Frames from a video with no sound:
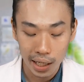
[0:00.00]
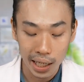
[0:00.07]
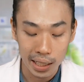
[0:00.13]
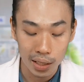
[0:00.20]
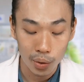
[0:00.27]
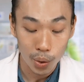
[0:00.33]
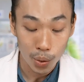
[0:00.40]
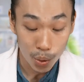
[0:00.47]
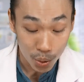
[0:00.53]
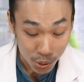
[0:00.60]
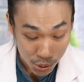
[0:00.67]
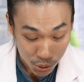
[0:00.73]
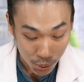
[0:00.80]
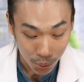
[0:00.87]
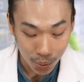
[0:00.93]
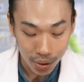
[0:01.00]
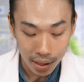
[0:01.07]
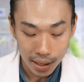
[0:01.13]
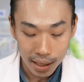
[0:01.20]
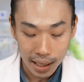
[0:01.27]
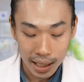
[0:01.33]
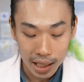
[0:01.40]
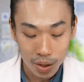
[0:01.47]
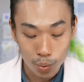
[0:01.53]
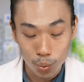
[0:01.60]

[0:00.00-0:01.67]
and also it